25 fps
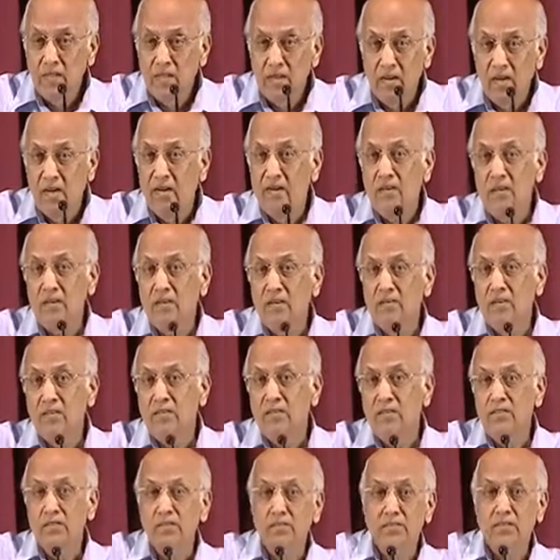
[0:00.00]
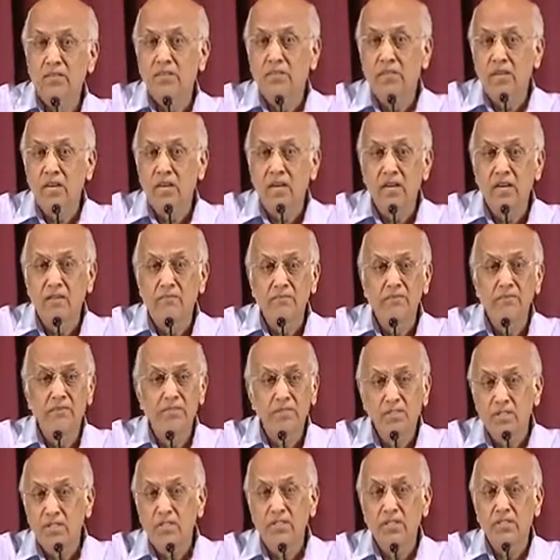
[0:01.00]
the hunger and thirst I have
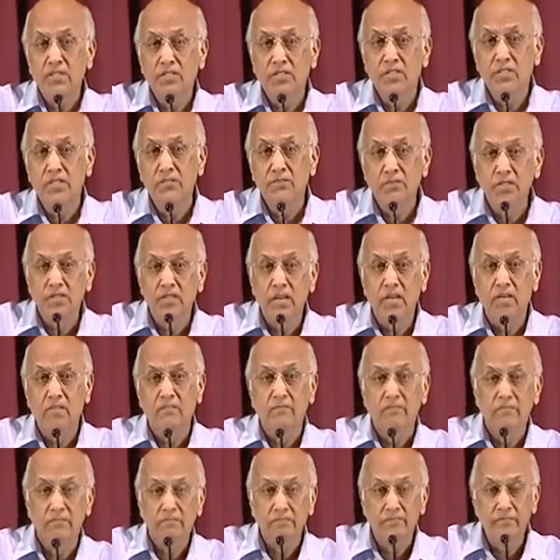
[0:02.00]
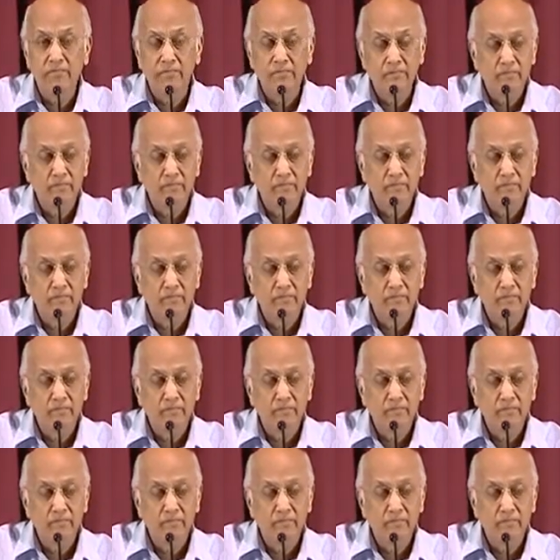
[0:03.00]
for Jesus Himself.